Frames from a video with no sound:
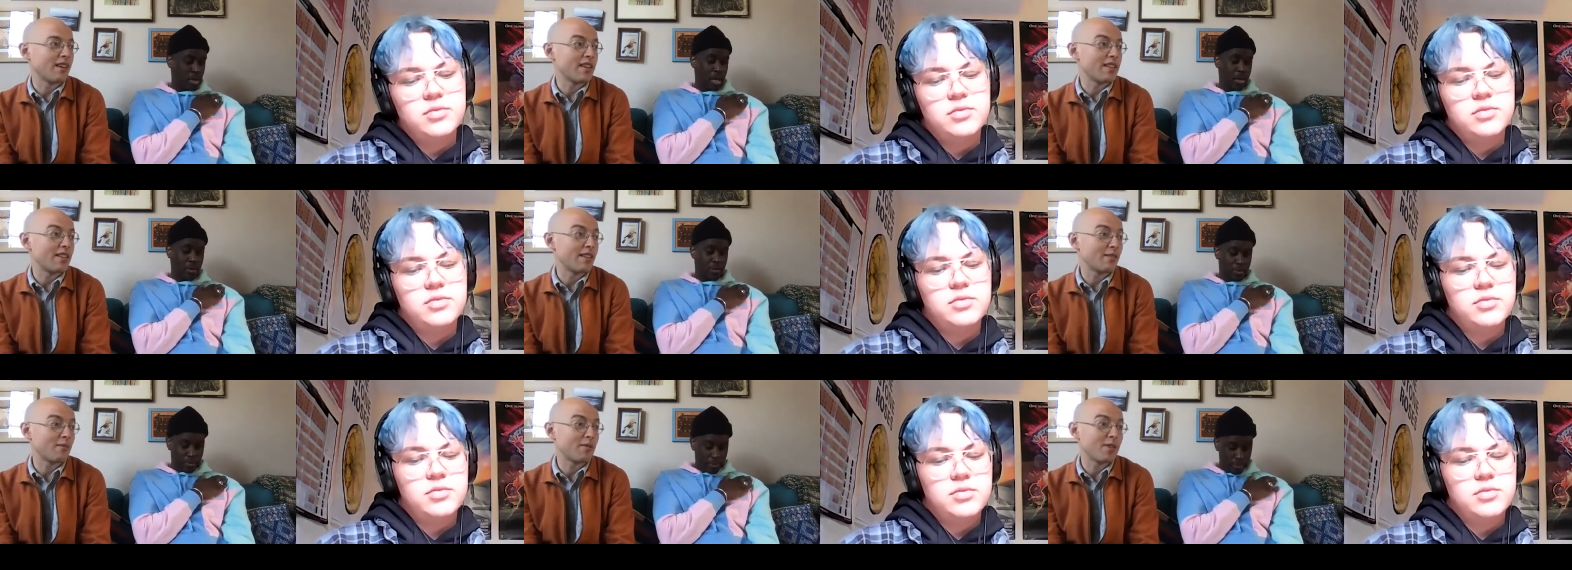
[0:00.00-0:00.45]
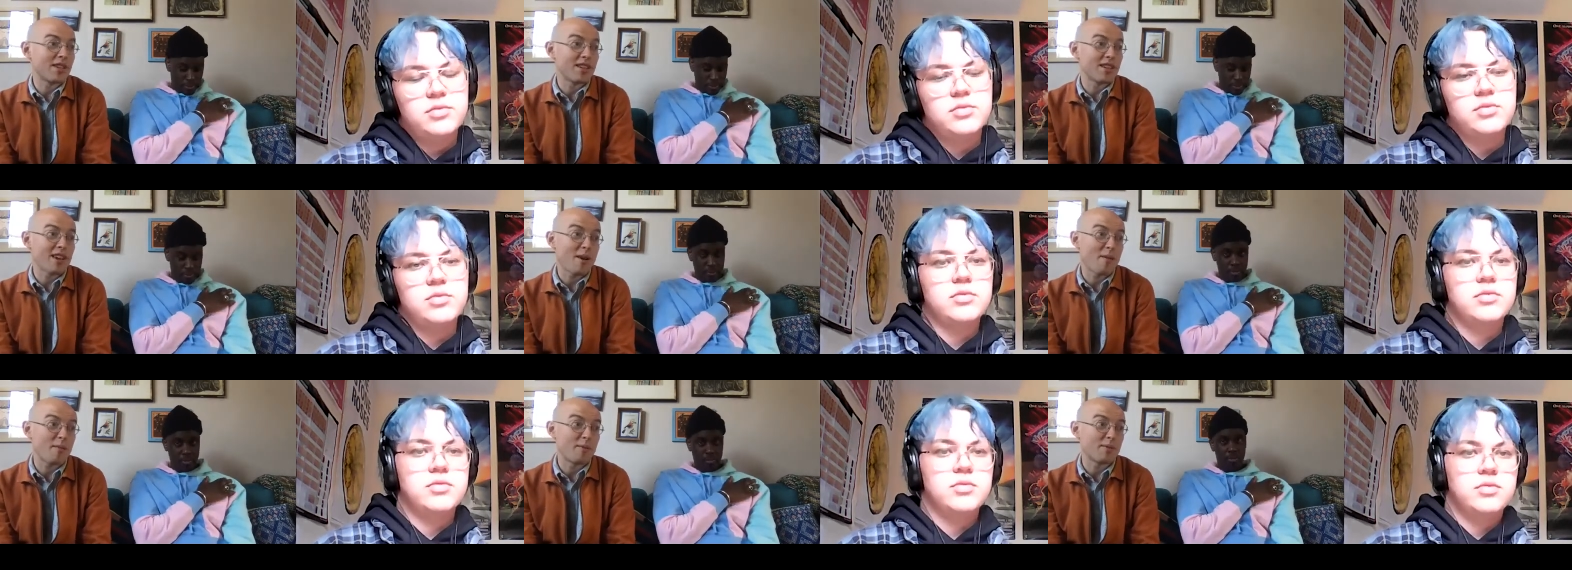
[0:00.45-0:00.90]
Speaker 1: think really
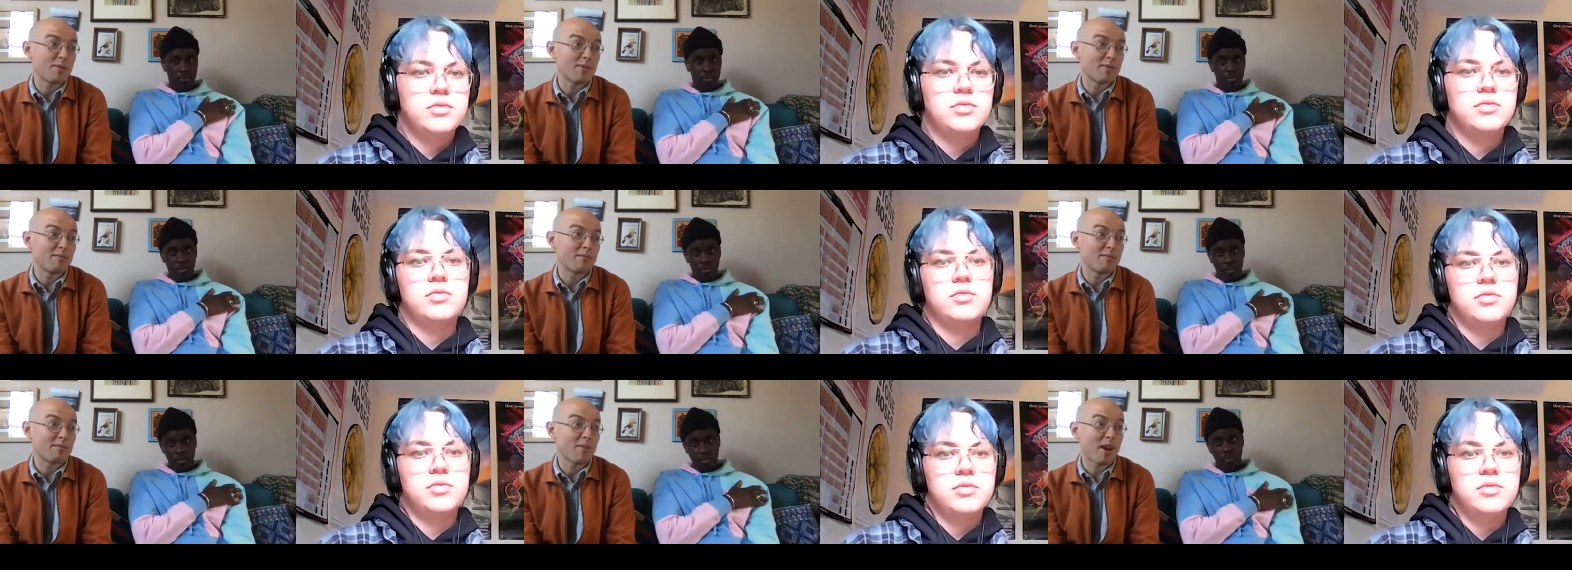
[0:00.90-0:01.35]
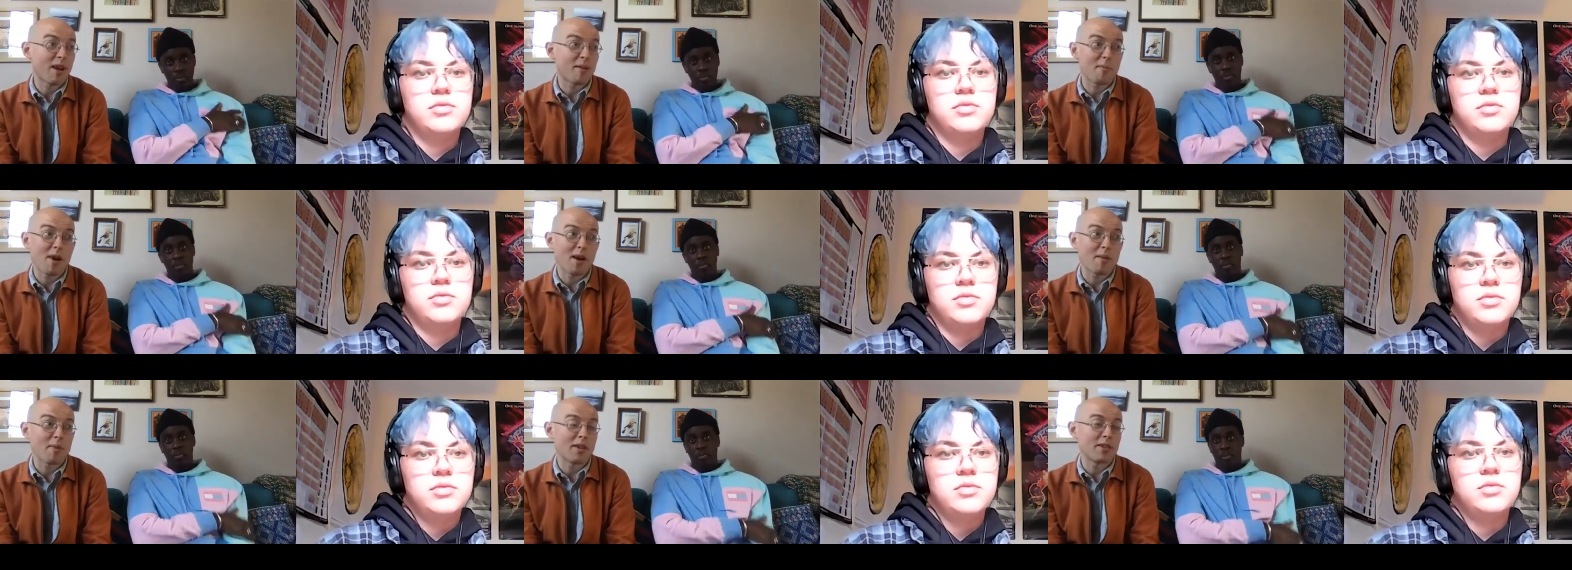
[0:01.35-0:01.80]
helped like
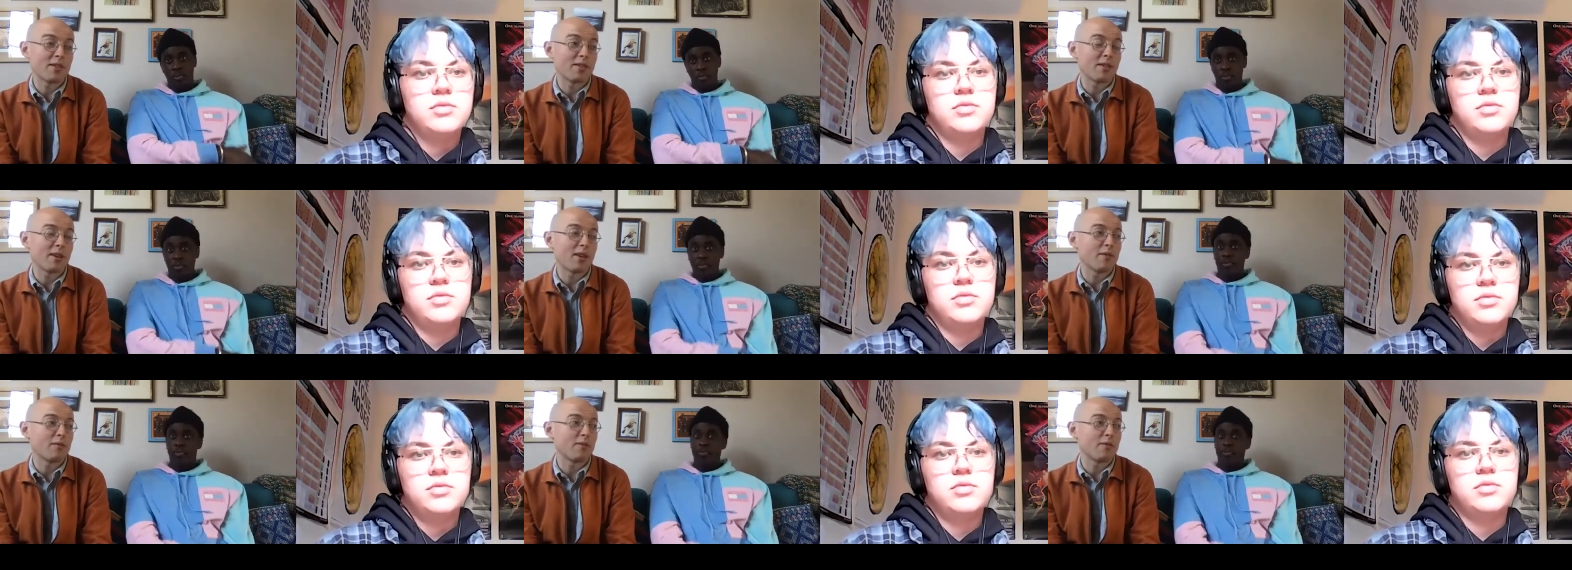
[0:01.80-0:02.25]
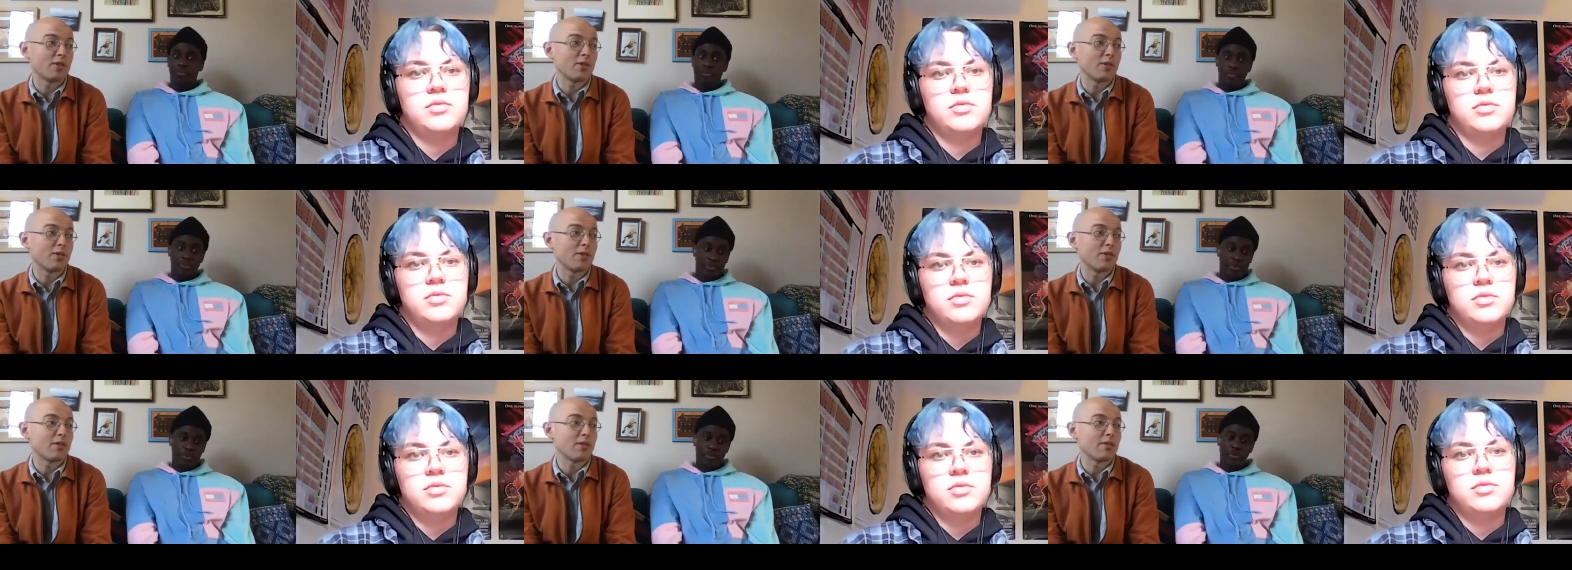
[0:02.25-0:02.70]
my mental health for
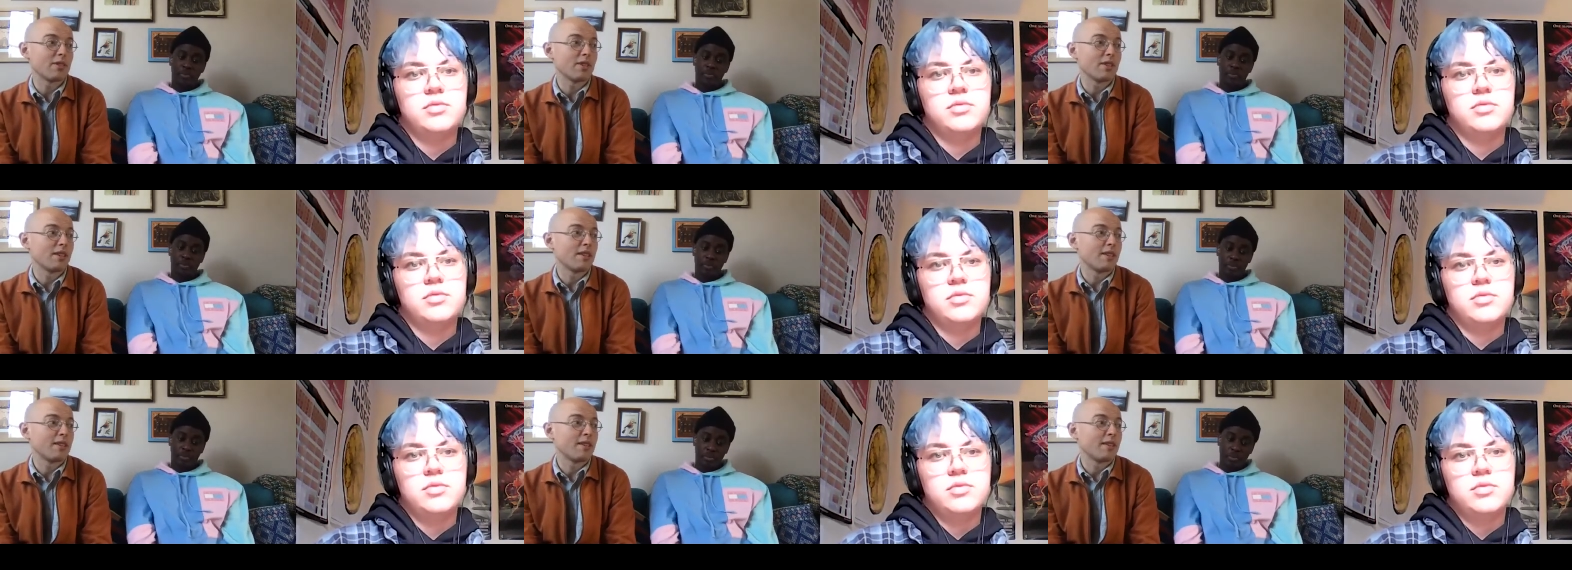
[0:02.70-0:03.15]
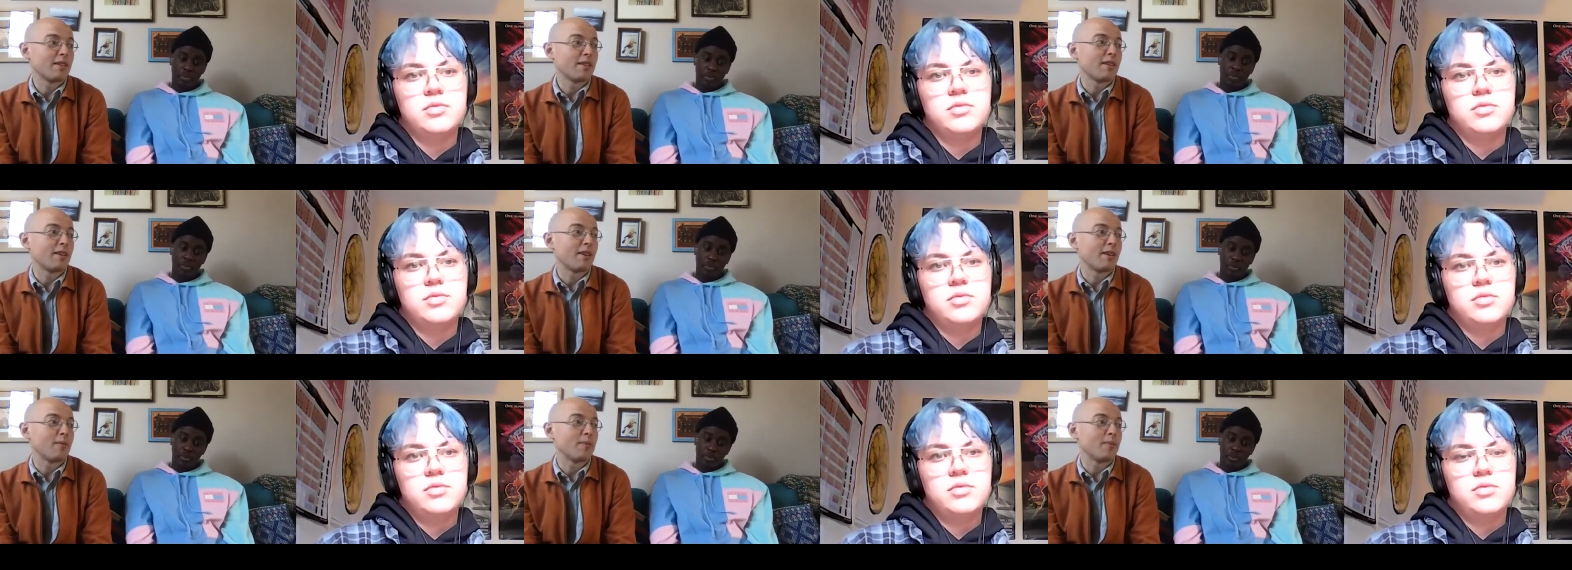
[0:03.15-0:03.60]
sure. Mm-hmm.
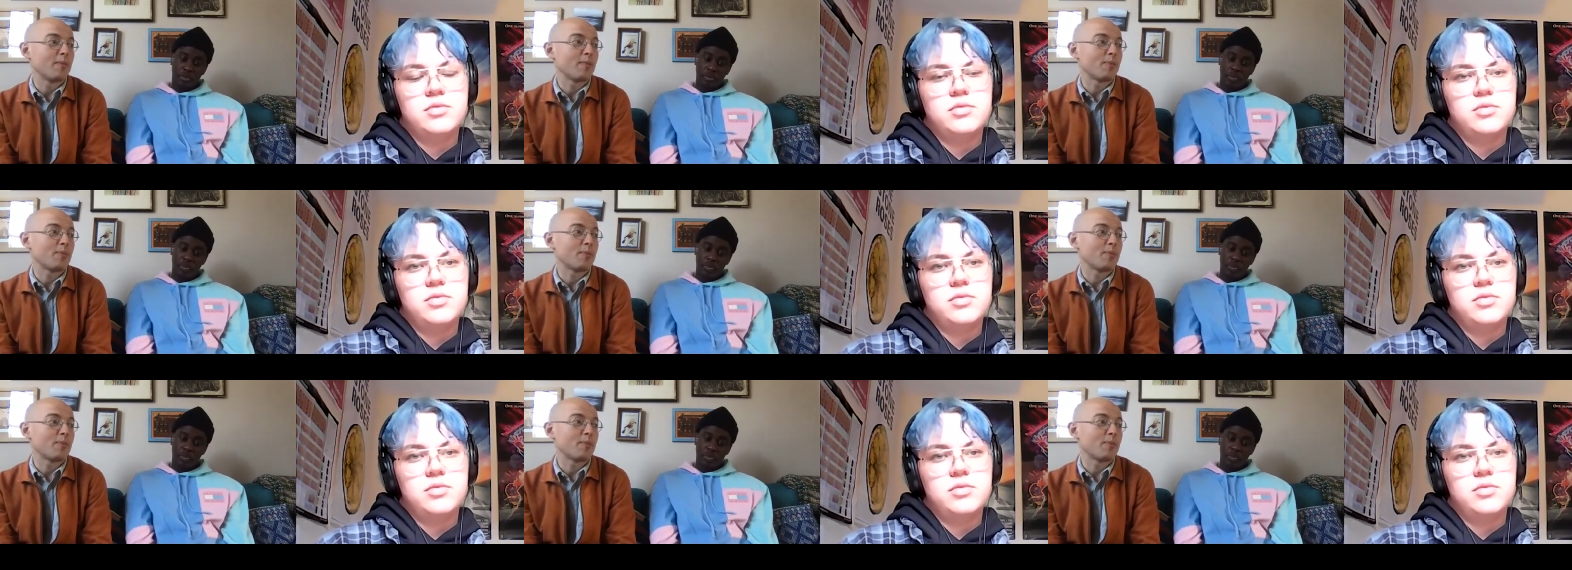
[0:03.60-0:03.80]
Um,